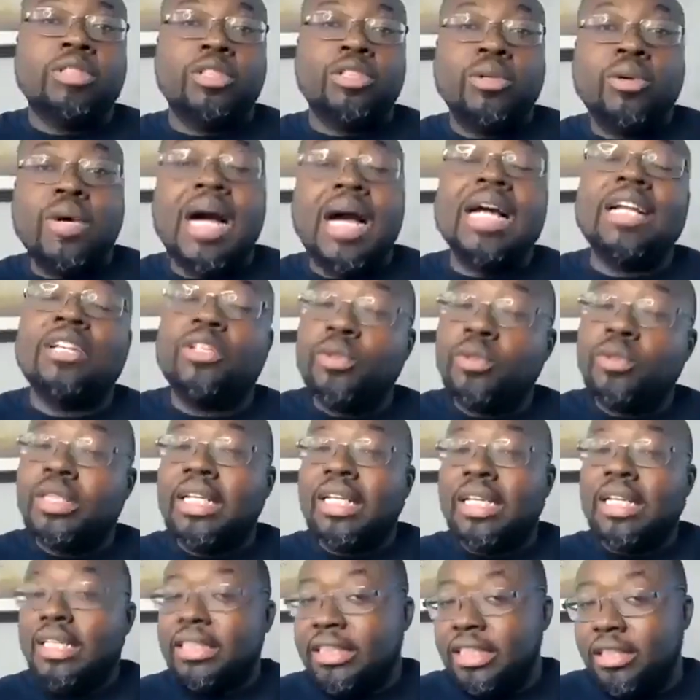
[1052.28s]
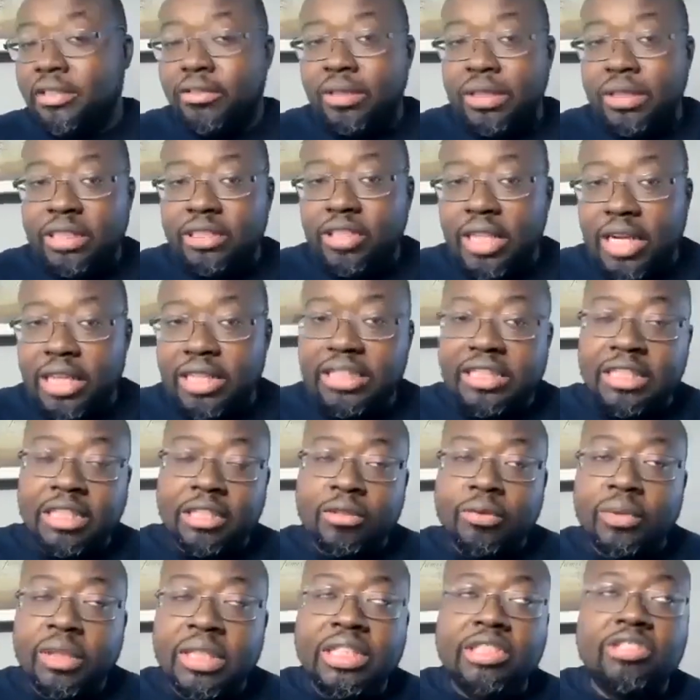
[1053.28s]
Number two, I do think he generally tr-
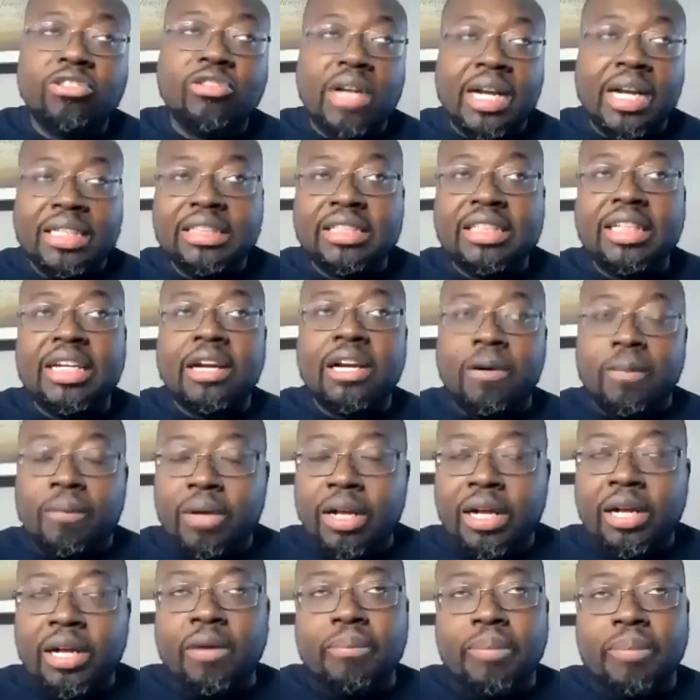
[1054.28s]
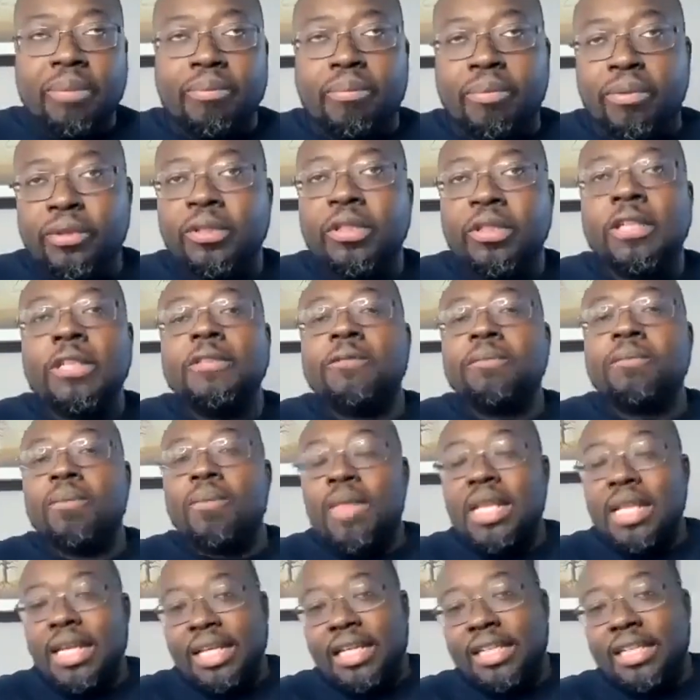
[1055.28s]
genuinely tries to help help people
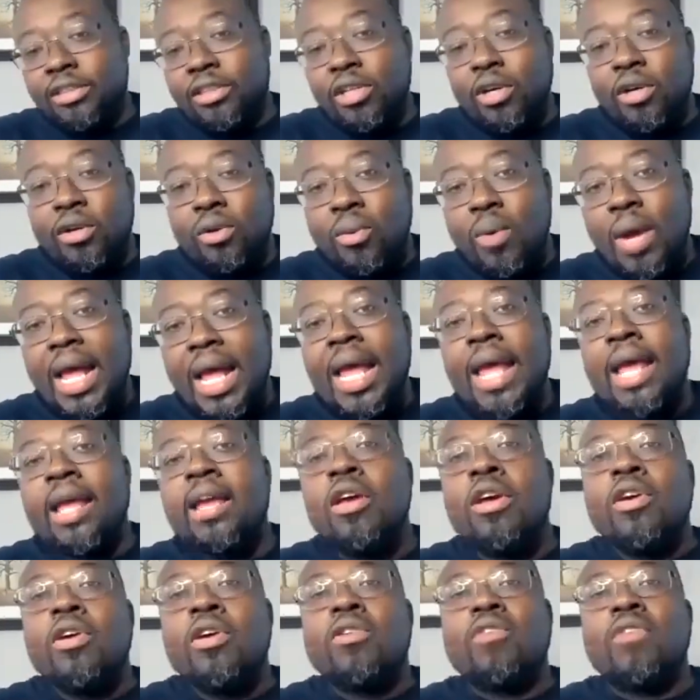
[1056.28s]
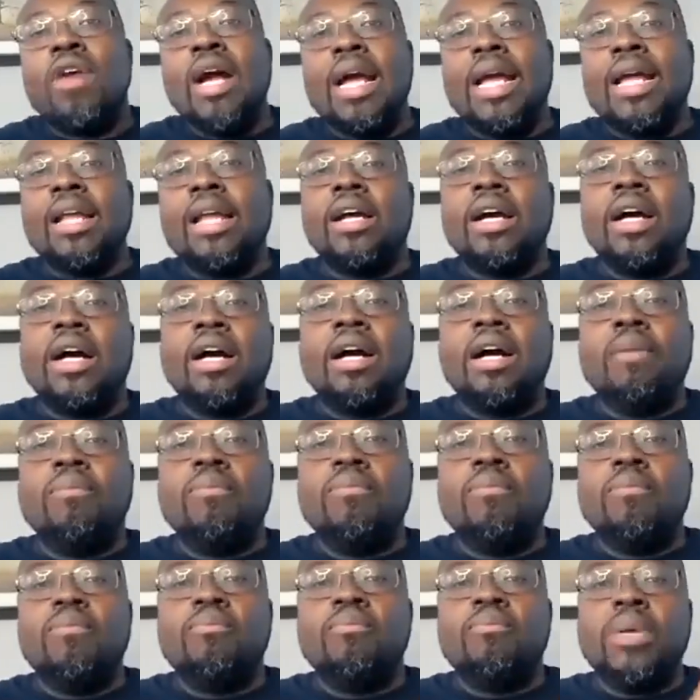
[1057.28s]
in his own way, right? Yeah.
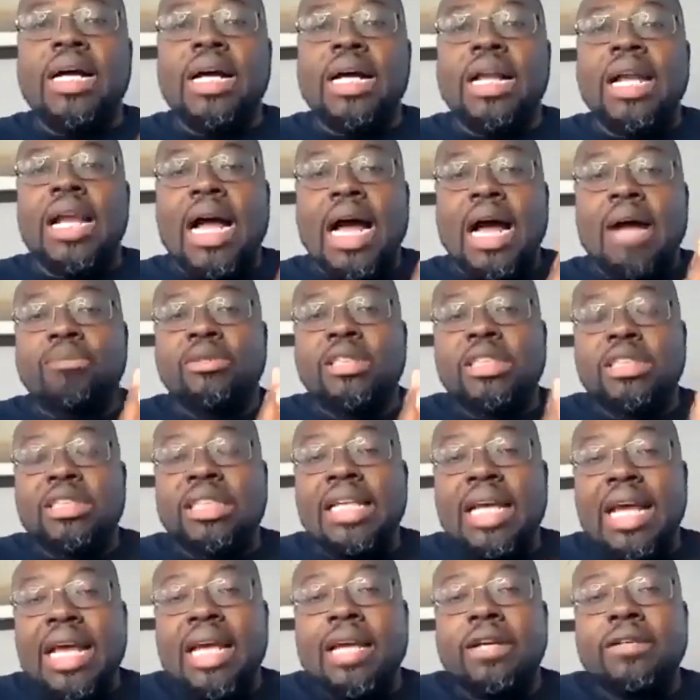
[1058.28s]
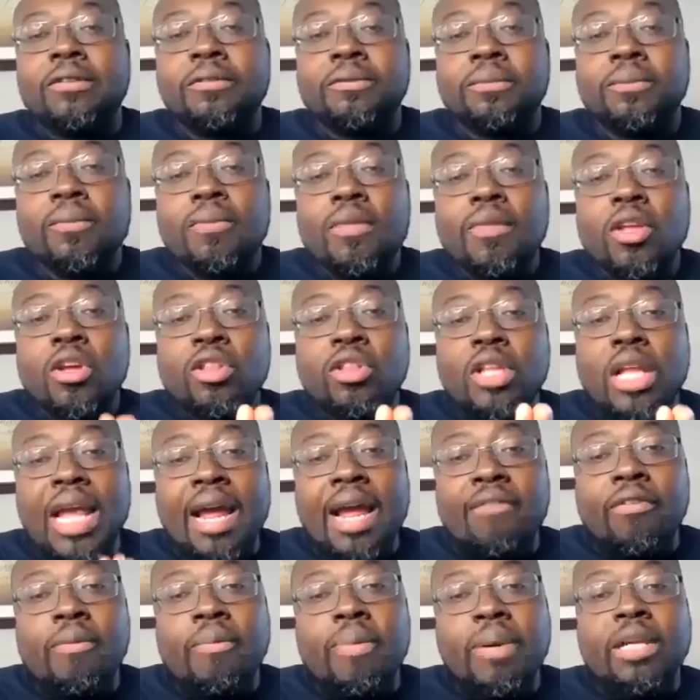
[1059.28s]
Uh, but I'm just saying,
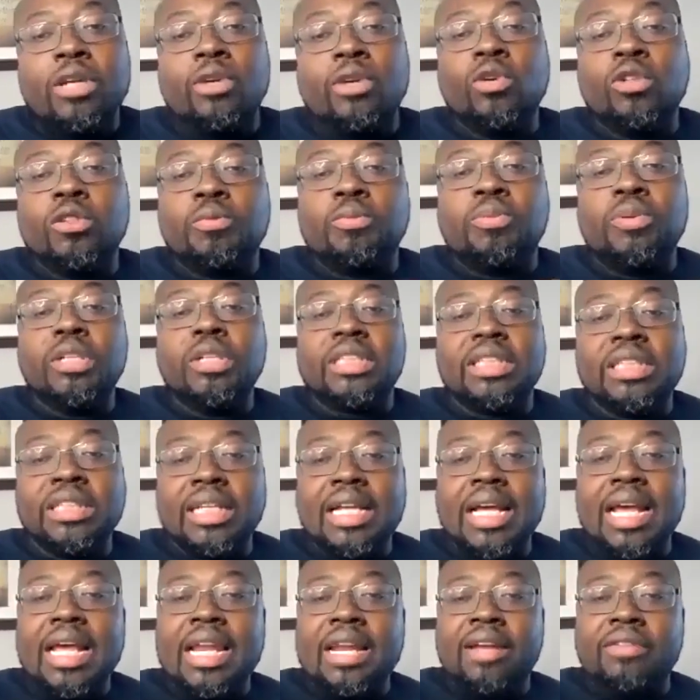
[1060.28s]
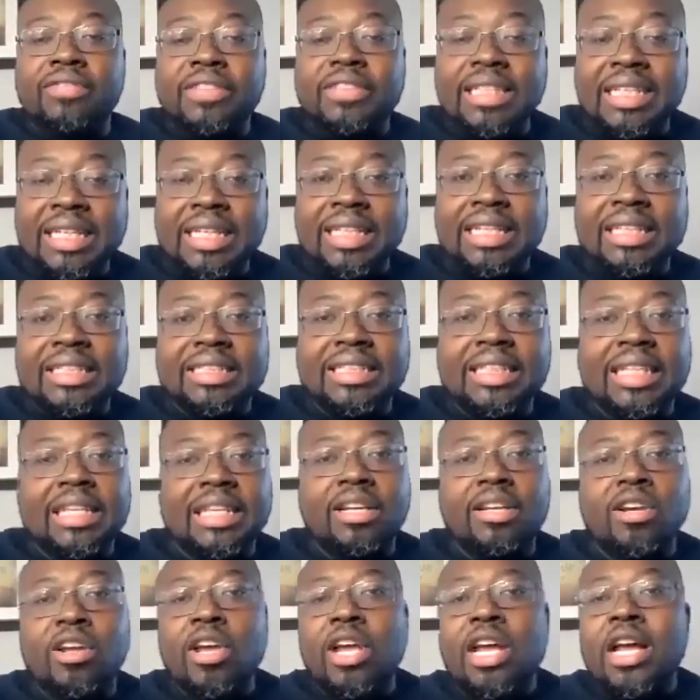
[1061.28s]
everybody who is pushing
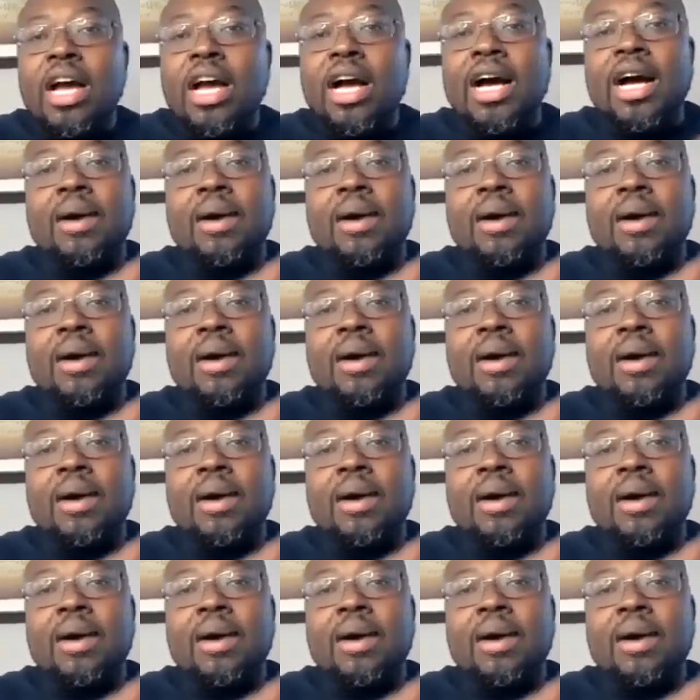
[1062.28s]
NFTs and